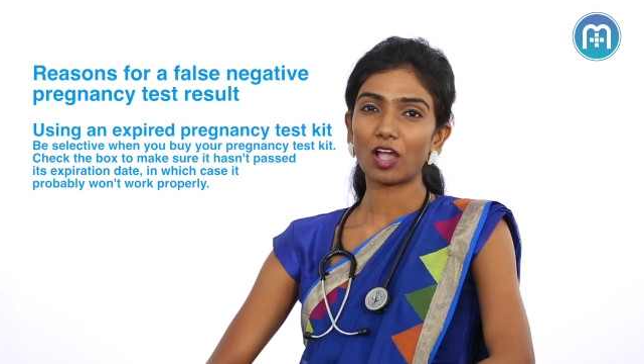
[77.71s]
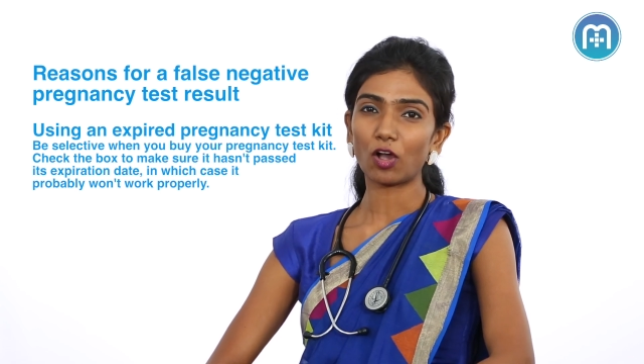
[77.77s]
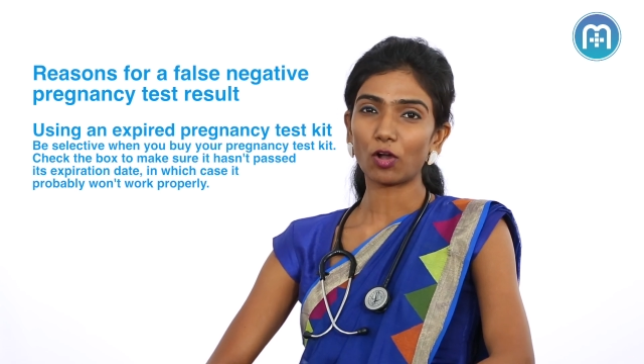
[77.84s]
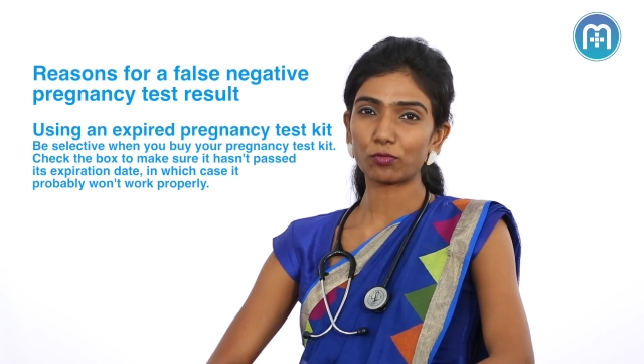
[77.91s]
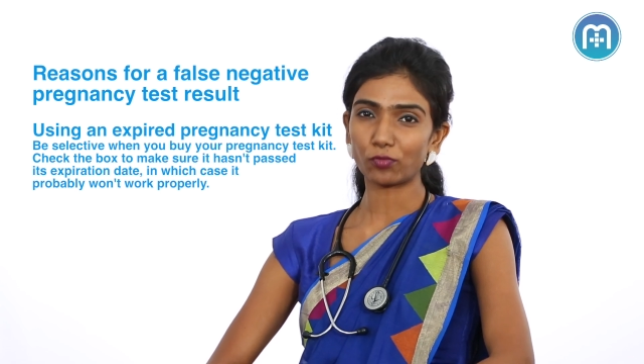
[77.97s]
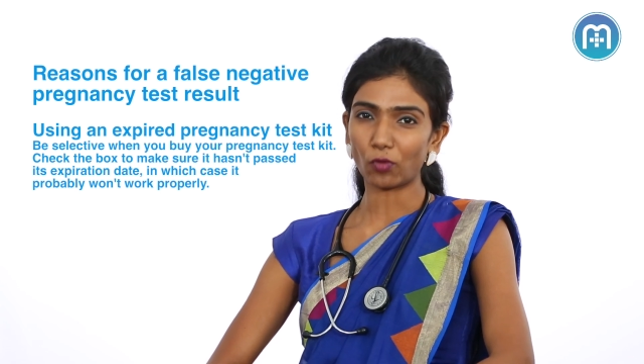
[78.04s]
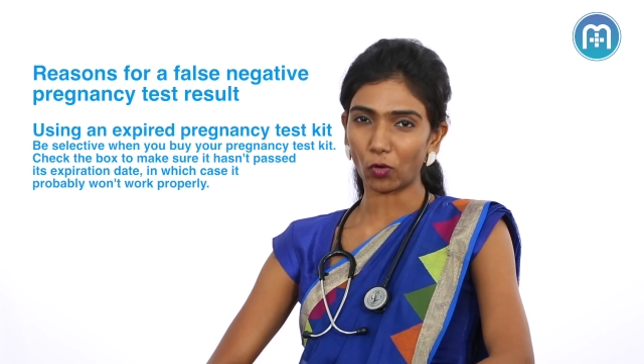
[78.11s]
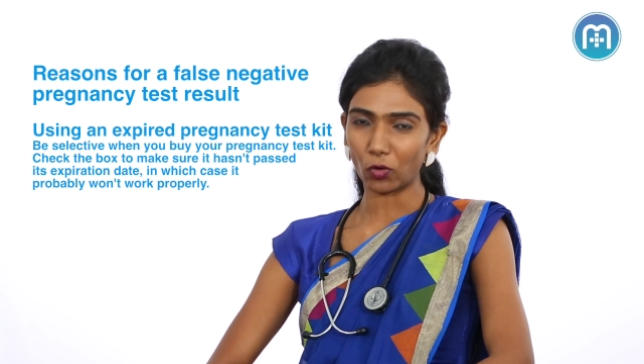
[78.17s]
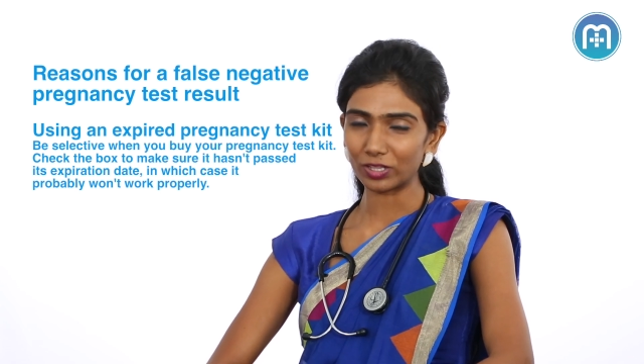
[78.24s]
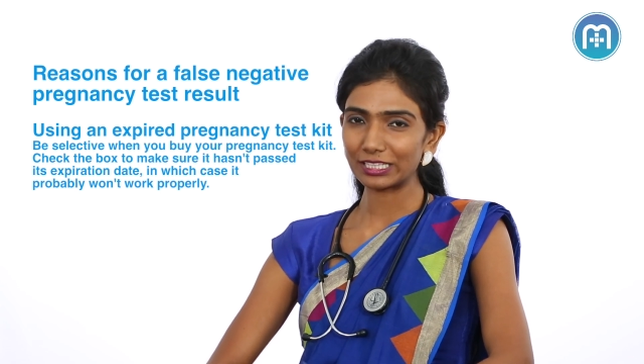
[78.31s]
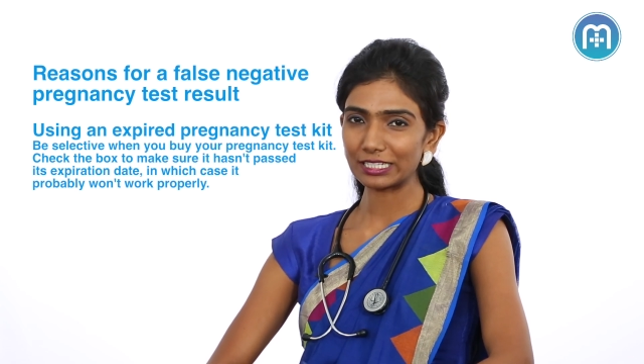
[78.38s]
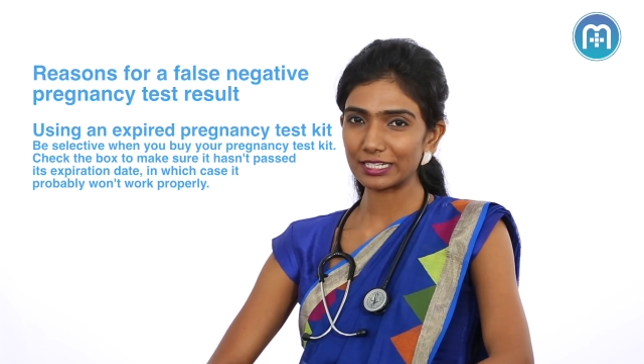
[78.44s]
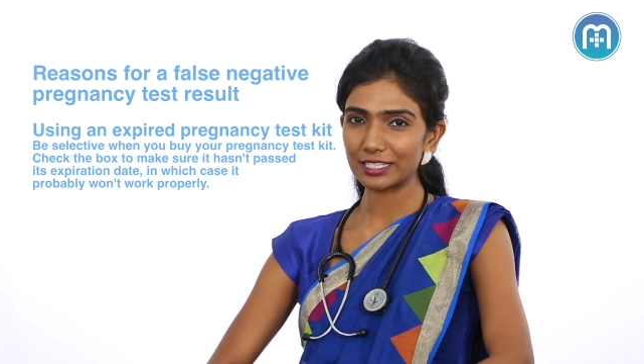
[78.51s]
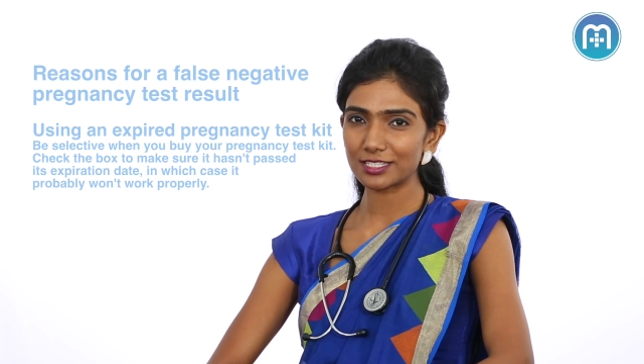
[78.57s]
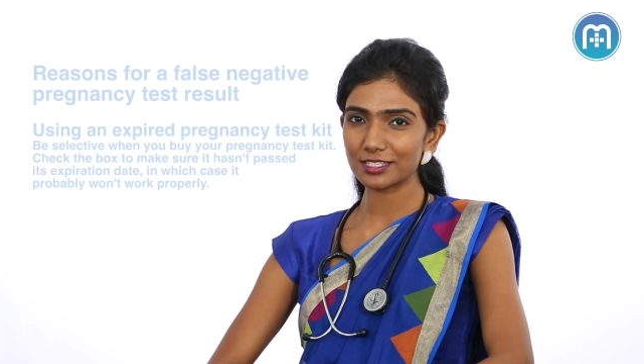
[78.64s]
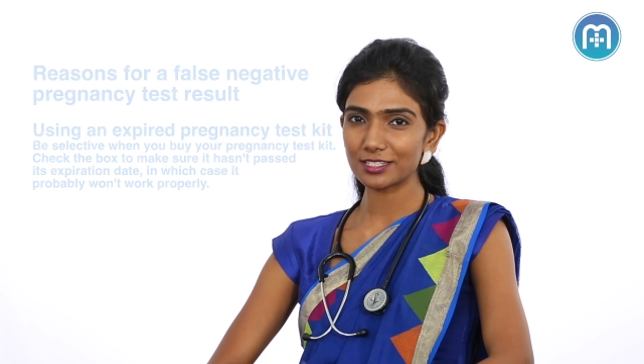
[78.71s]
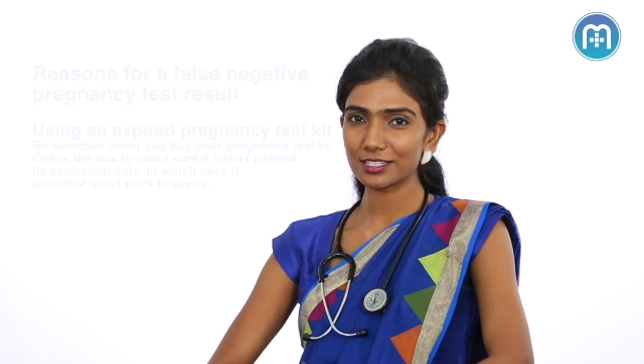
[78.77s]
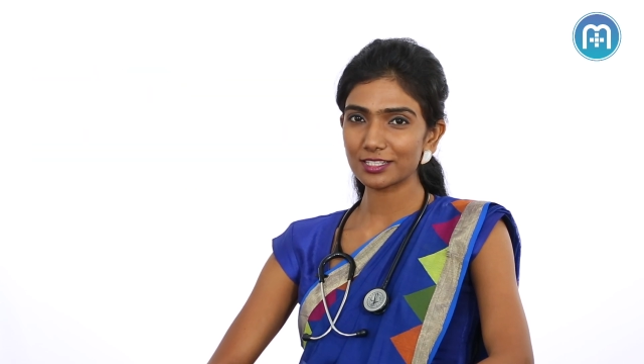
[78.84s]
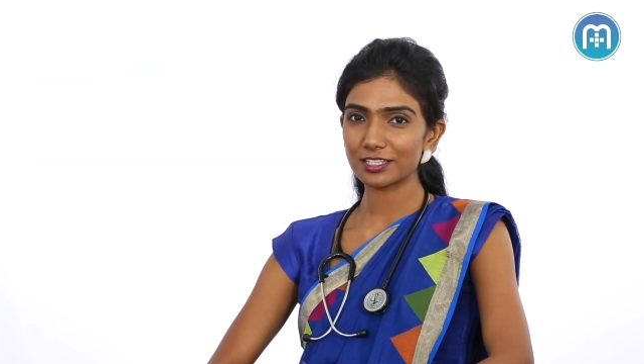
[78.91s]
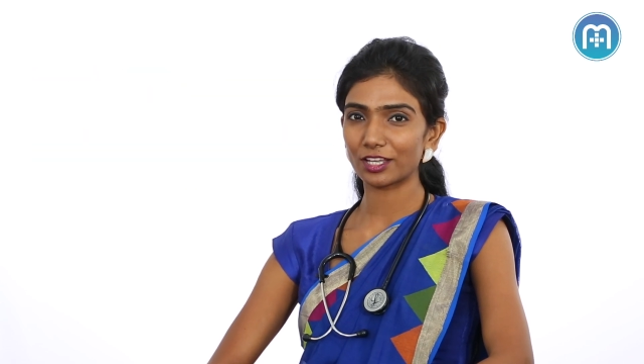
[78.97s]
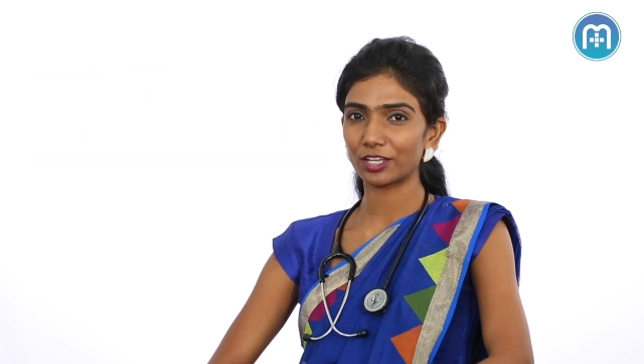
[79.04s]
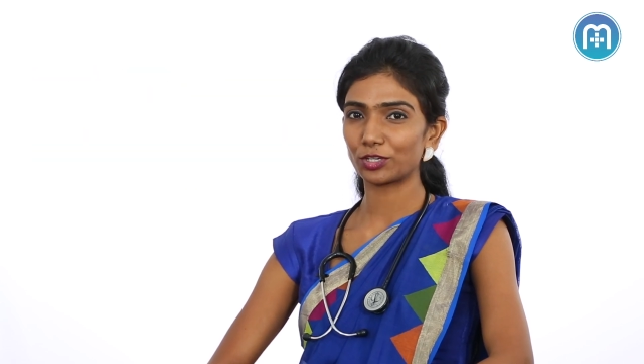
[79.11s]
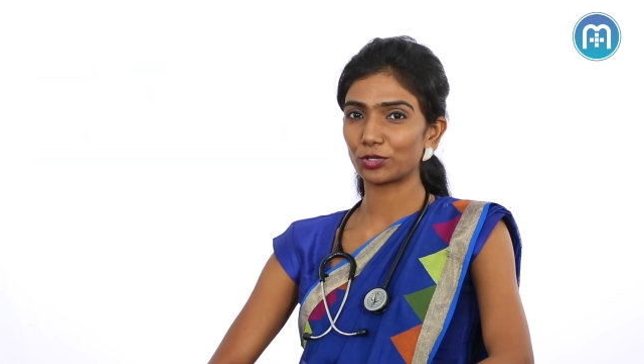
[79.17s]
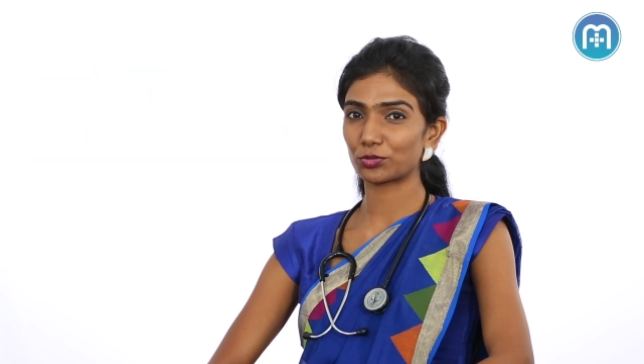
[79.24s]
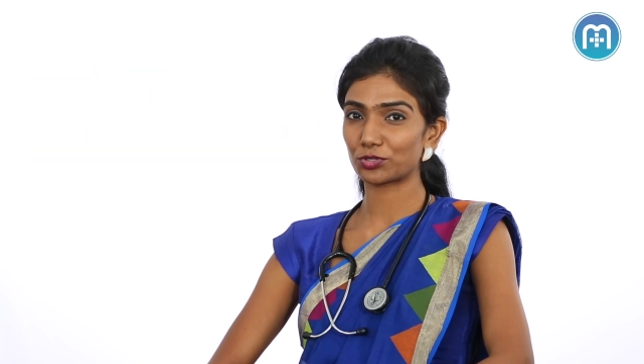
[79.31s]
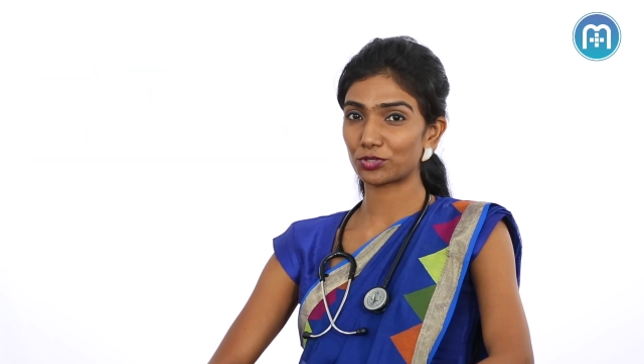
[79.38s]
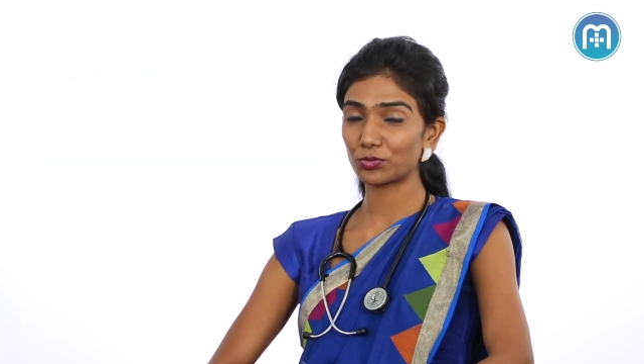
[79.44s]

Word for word: Of all the reasons you